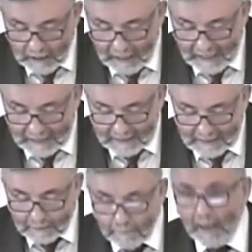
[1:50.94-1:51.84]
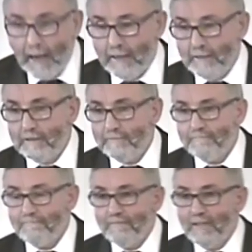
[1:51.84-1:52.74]
expect.
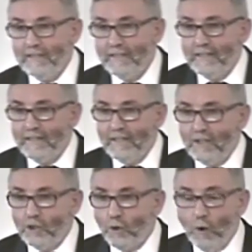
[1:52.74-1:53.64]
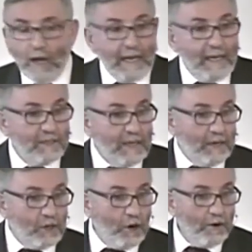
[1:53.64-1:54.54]
So he's
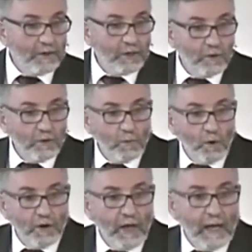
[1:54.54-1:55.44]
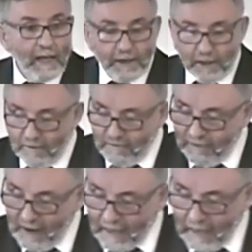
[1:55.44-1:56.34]
encouraging on the one hand and
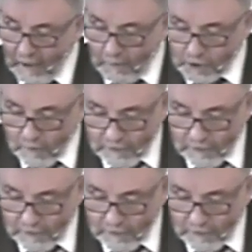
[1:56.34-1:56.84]
flagging up some